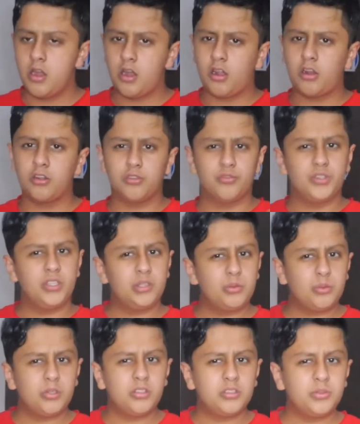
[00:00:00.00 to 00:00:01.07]
our real
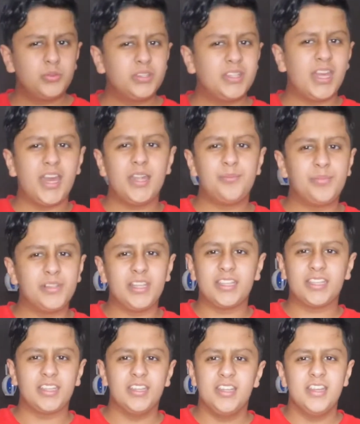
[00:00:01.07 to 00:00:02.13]
world with that, but, like,